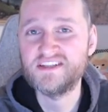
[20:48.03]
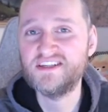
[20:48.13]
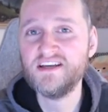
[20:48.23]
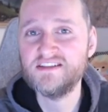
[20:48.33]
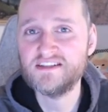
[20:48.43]
the
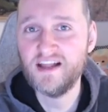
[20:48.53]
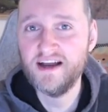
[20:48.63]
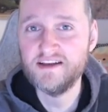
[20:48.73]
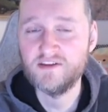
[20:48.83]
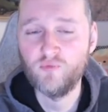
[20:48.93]
second
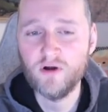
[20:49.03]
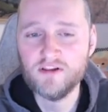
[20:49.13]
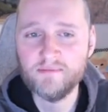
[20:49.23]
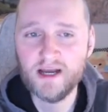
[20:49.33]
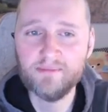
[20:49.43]
slide in the
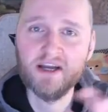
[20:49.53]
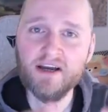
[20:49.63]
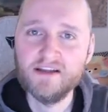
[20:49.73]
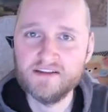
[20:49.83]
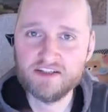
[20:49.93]
world map,
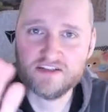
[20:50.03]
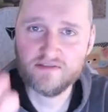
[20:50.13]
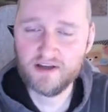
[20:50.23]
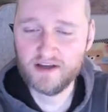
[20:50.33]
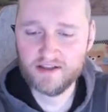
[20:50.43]
this
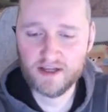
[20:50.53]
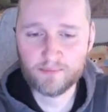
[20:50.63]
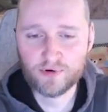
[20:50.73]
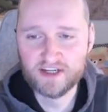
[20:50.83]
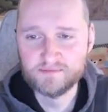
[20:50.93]

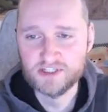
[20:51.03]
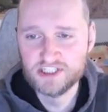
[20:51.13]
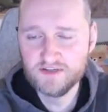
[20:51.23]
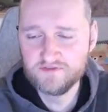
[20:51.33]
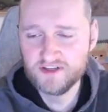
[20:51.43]
number has been
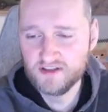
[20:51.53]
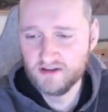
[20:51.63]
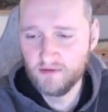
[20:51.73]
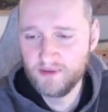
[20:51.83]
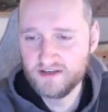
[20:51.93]
shifting a
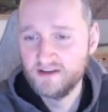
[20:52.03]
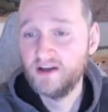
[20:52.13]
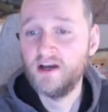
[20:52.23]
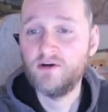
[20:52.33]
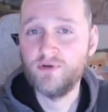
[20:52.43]
little bit.
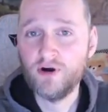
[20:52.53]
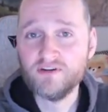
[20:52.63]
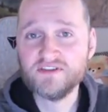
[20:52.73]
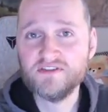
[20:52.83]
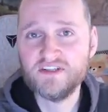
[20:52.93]
We
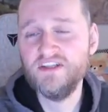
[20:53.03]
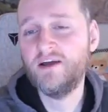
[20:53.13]
also see